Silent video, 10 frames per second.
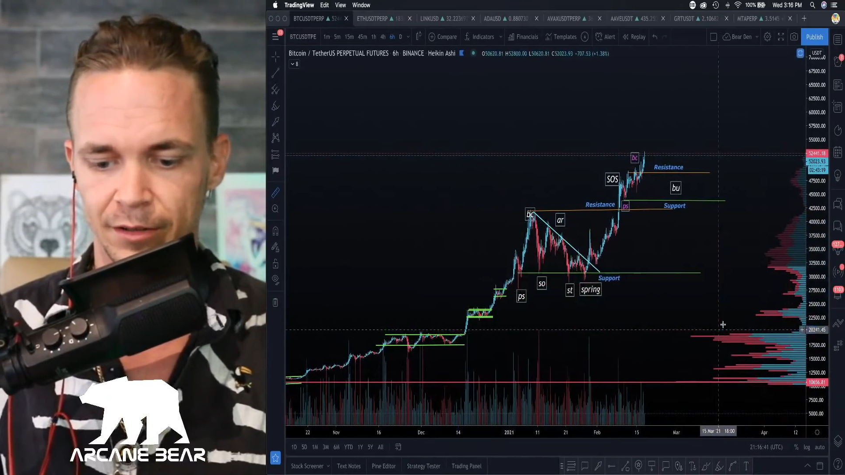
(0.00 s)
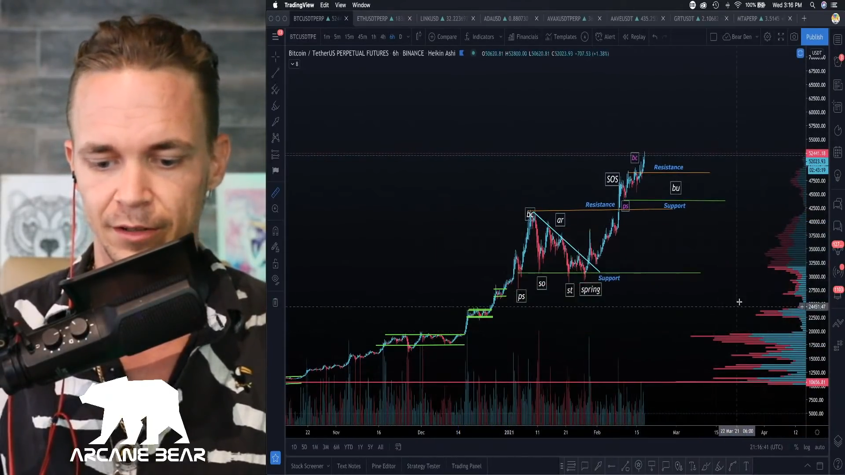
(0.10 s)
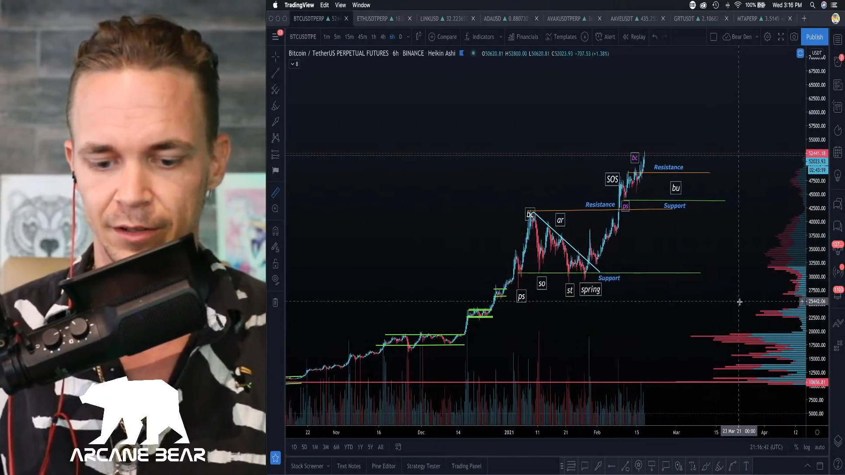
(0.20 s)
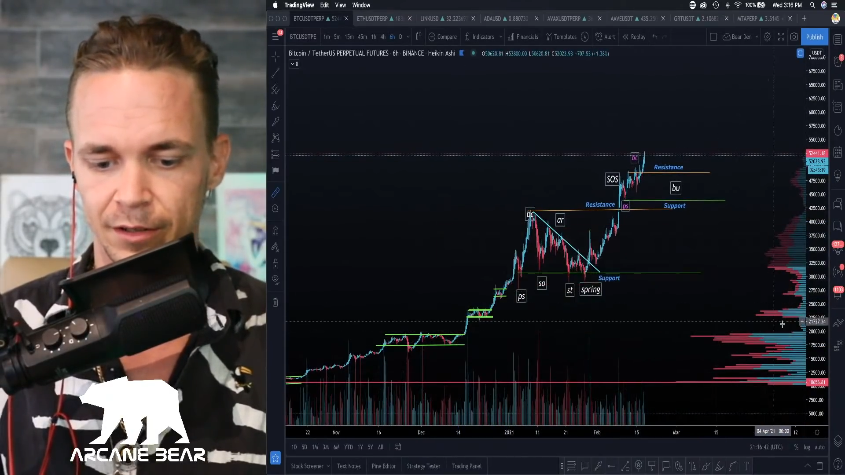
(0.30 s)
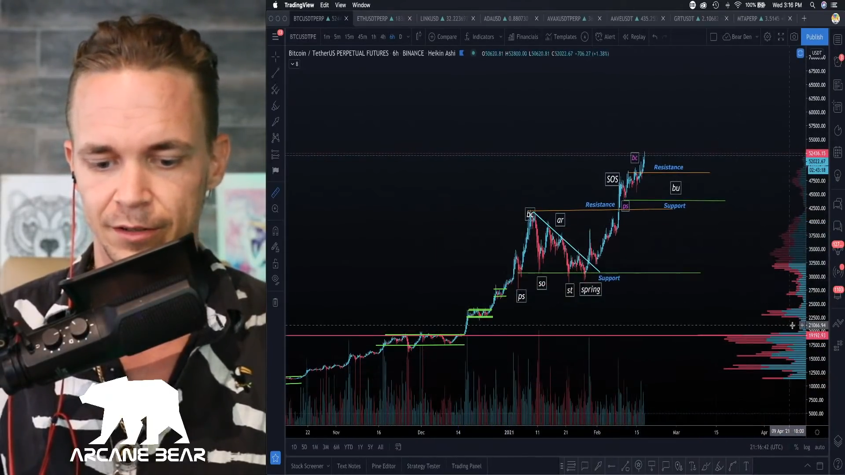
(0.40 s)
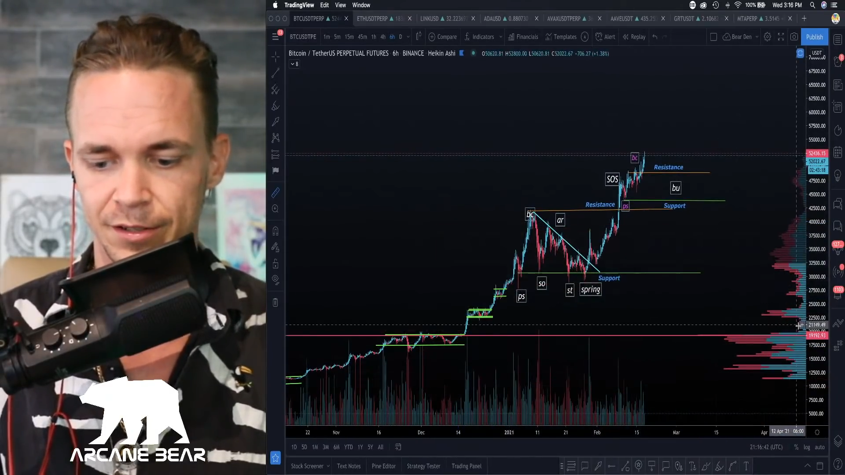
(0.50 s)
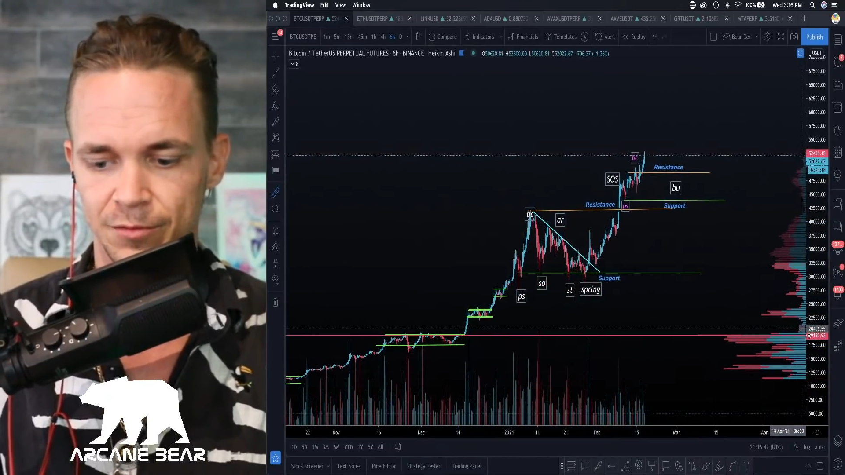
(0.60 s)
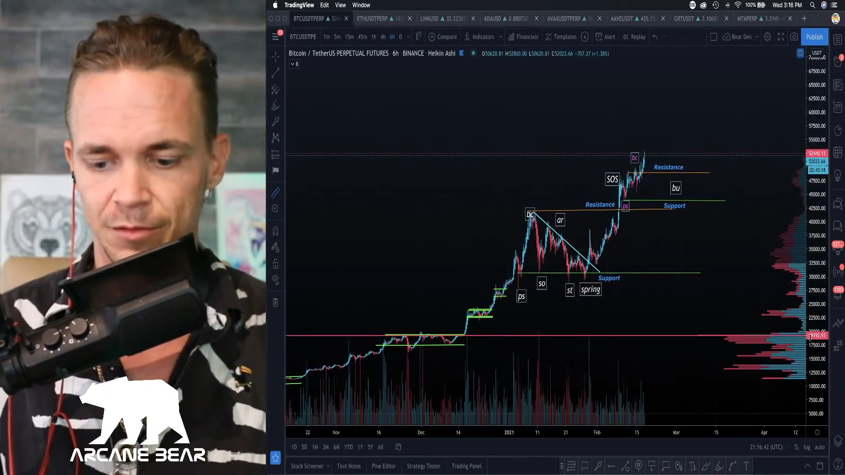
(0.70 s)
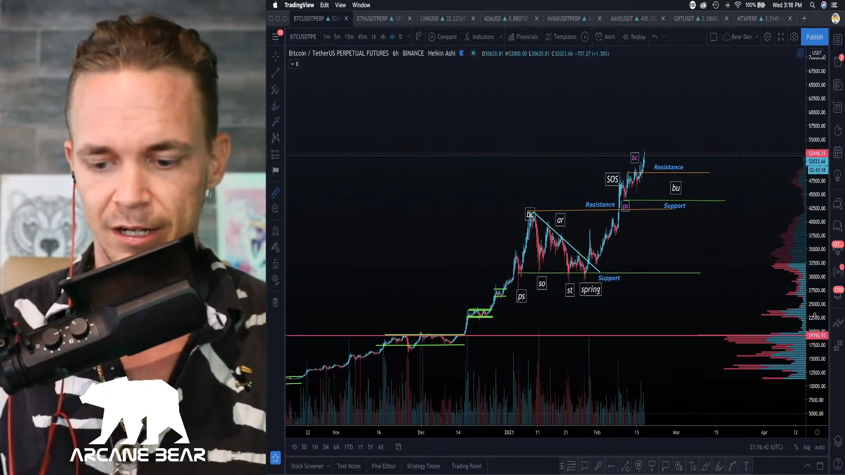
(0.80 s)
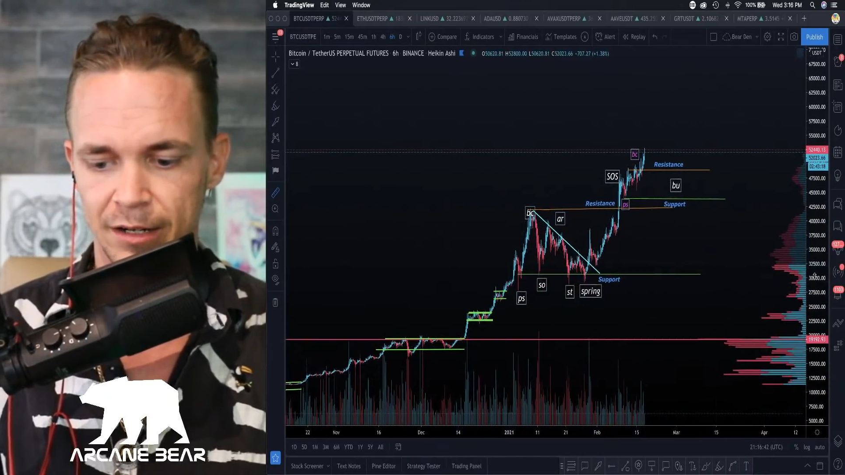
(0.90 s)
Just
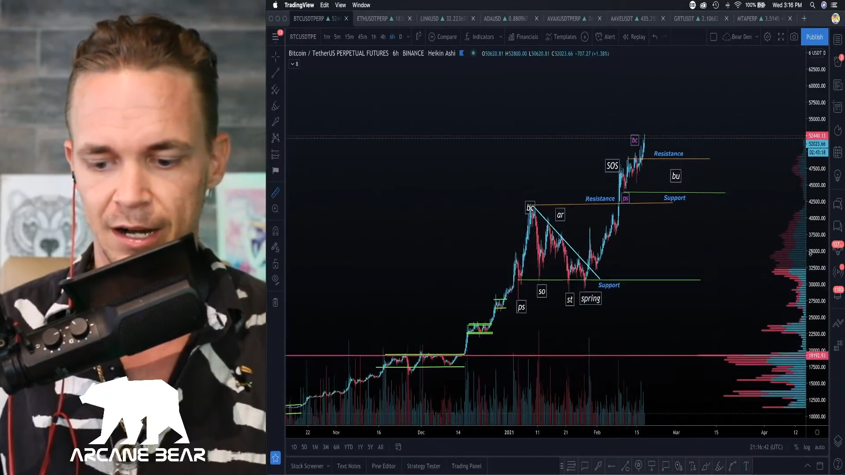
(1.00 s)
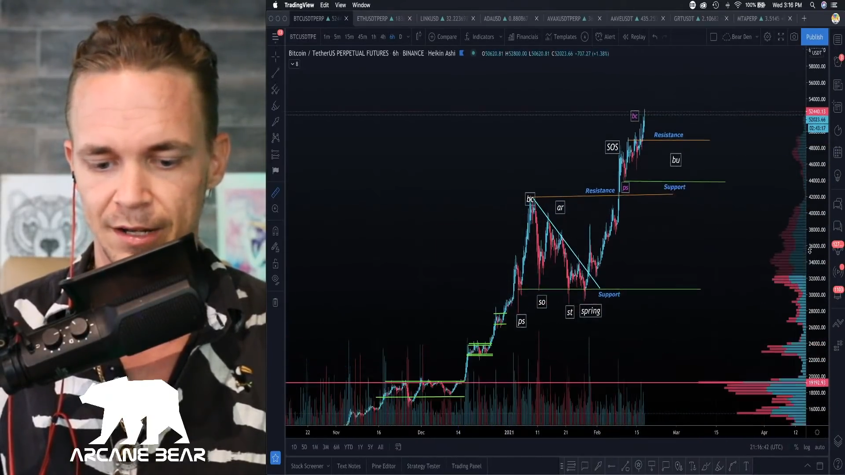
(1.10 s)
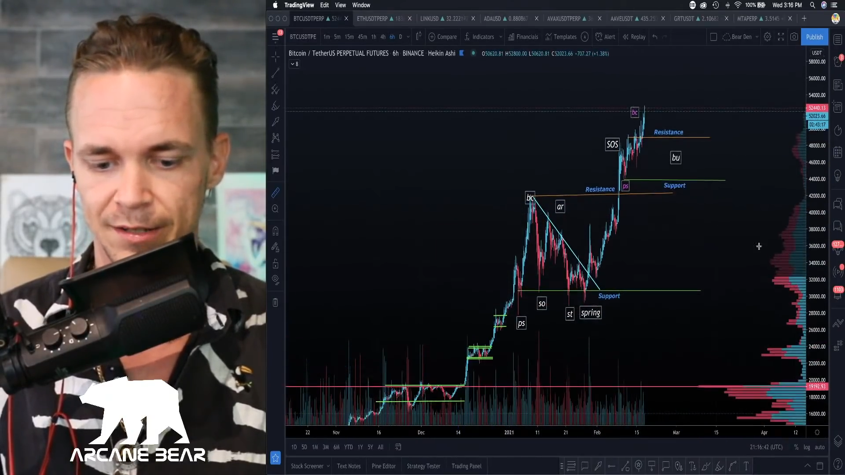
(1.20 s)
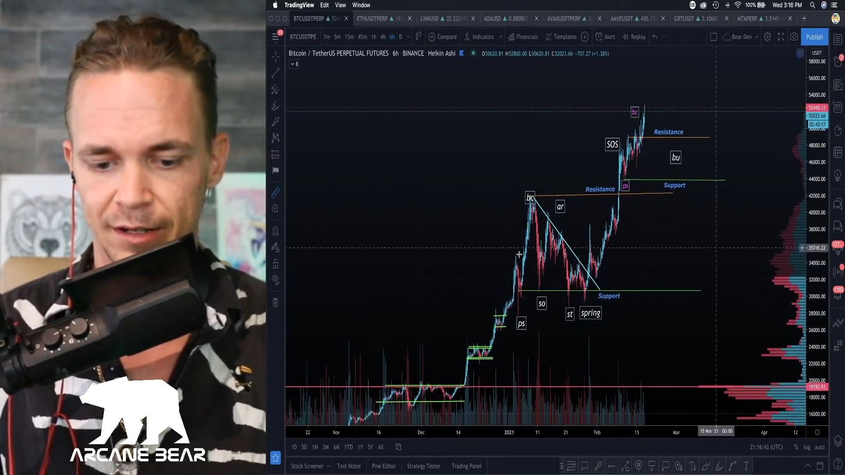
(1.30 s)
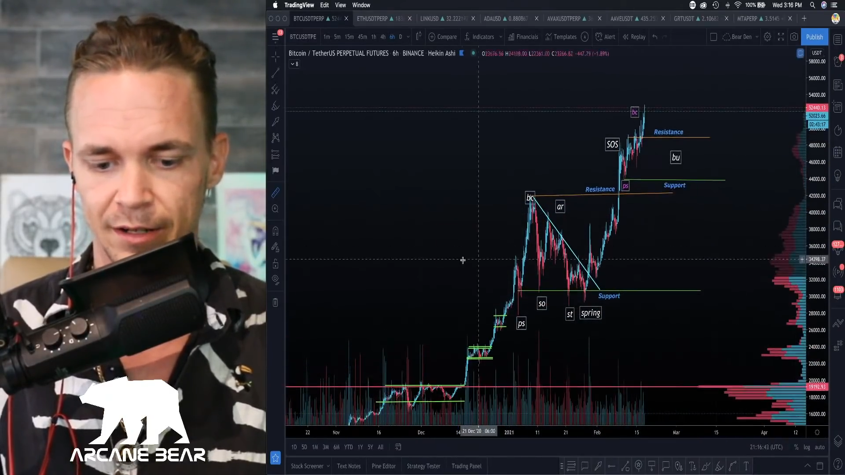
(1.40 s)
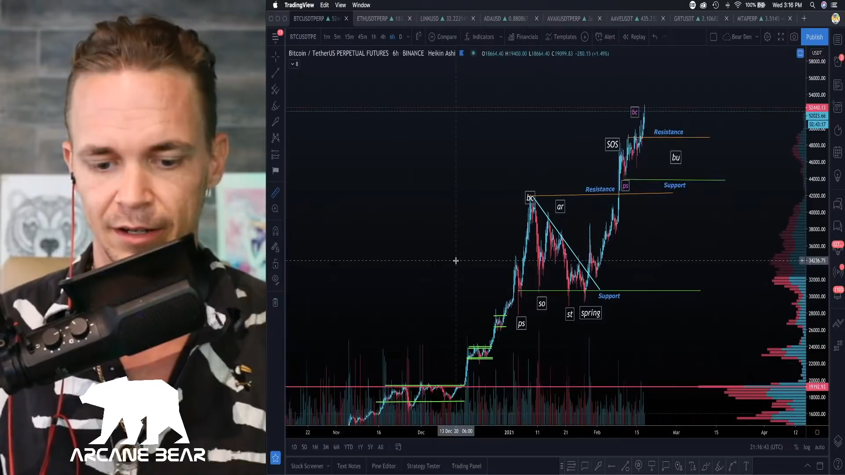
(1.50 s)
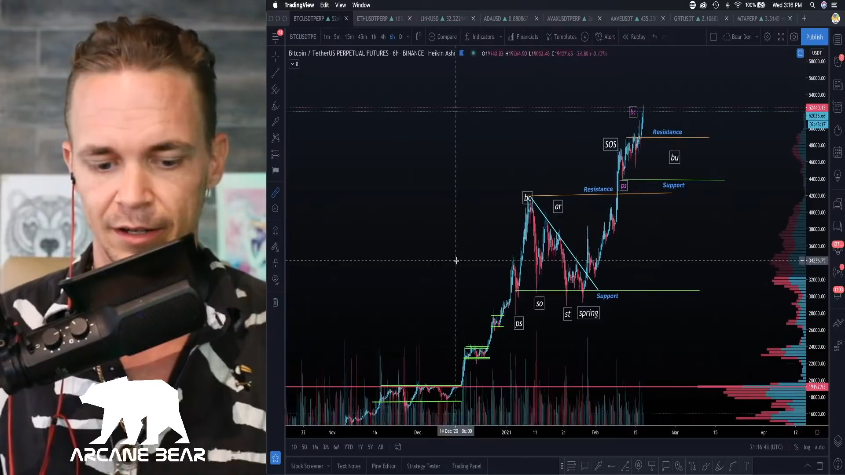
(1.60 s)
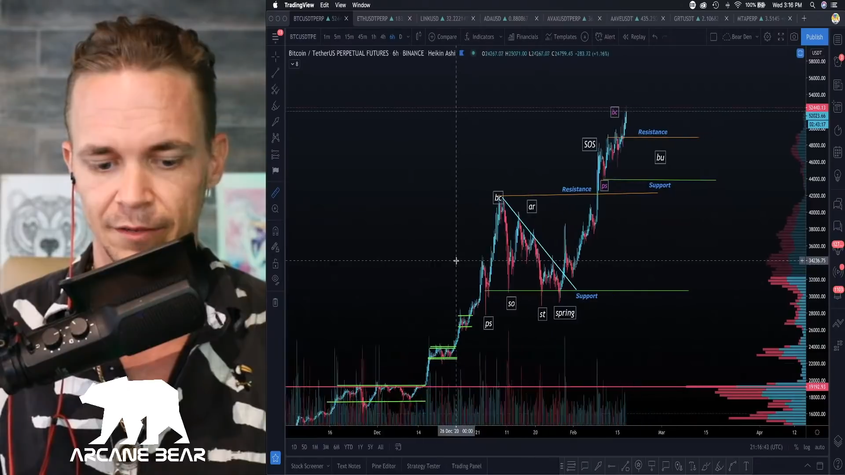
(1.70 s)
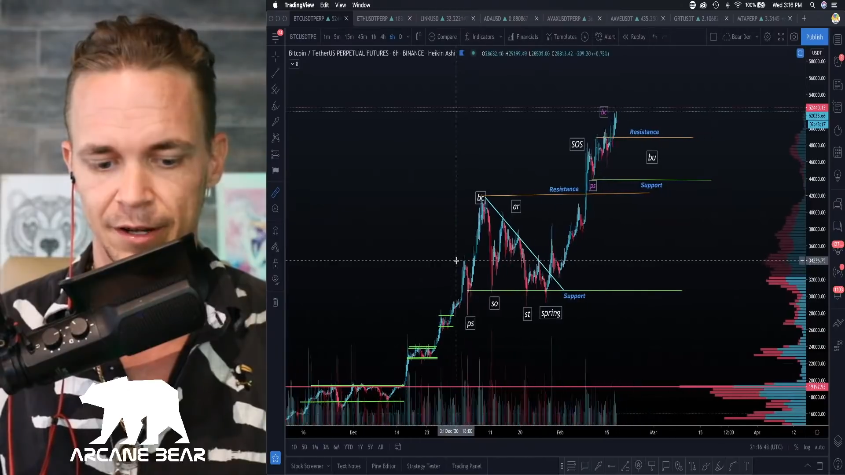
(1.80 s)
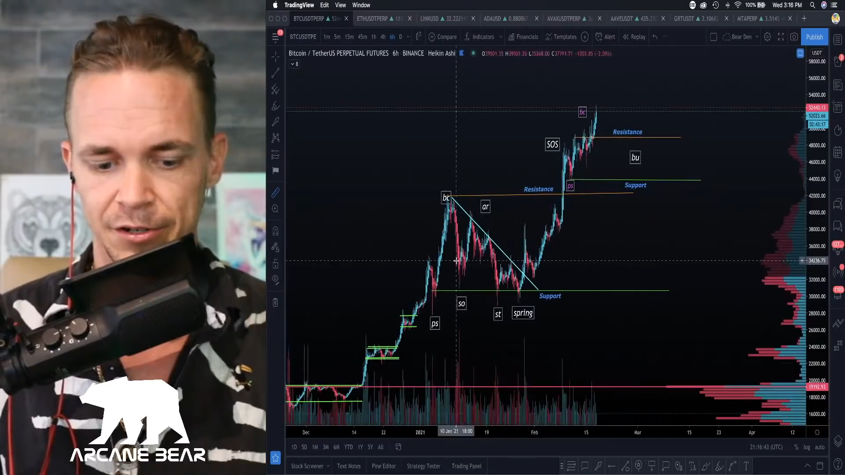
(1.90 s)
recognize that venture